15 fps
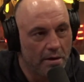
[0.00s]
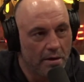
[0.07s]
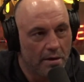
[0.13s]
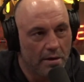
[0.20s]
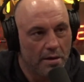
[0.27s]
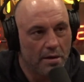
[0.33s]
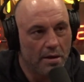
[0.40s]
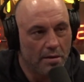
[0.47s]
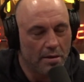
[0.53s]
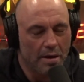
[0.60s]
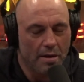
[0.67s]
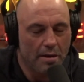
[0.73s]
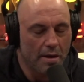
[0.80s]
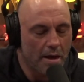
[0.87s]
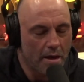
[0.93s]
Yeah.
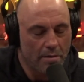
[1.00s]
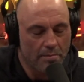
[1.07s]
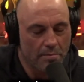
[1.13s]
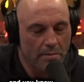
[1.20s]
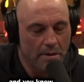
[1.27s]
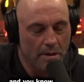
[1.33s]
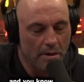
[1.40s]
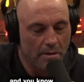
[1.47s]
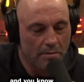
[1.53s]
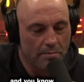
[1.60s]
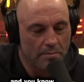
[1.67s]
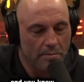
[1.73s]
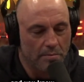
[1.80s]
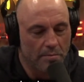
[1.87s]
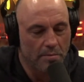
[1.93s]
And uh, I, am you
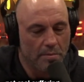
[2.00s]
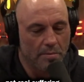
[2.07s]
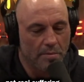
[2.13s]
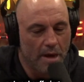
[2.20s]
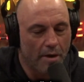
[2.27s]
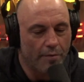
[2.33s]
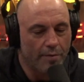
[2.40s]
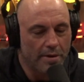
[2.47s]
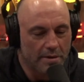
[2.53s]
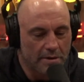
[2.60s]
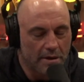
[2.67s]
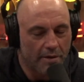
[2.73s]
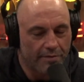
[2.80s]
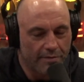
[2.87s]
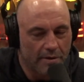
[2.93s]
know, not real
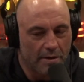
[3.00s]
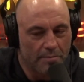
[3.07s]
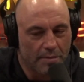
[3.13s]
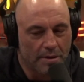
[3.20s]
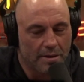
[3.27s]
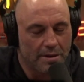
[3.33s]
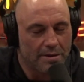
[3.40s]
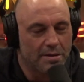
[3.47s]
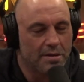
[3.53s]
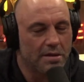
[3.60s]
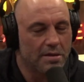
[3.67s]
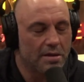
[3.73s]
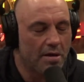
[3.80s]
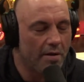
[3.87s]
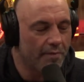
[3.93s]
suffering, but it's
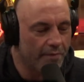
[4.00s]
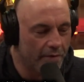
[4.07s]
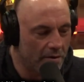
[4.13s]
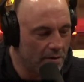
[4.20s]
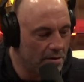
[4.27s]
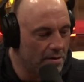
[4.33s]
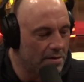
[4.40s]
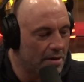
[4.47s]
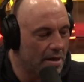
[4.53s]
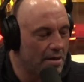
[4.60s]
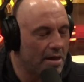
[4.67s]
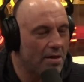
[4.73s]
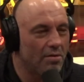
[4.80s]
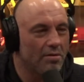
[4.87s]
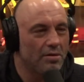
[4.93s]
discomfort. I know what you a,
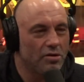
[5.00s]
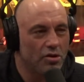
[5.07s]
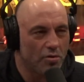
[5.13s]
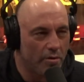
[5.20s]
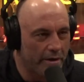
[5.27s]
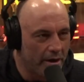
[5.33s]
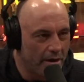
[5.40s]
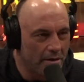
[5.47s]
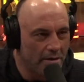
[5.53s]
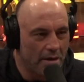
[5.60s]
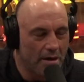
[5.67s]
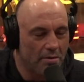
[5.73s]
mean. They don't enjoy it.